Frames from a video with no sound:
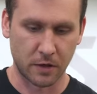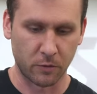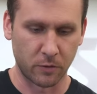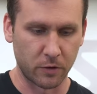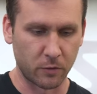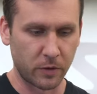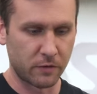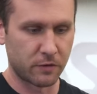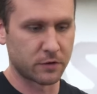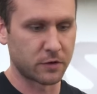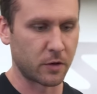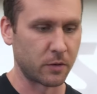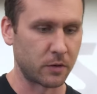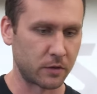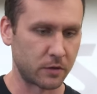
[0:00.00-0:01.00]
that where the weave is
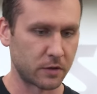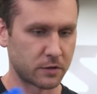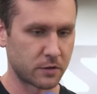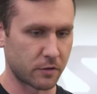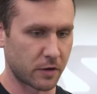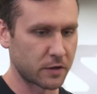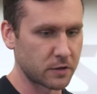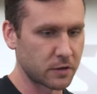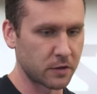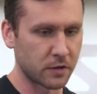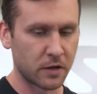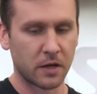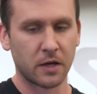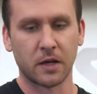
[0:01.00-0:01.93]
going this direction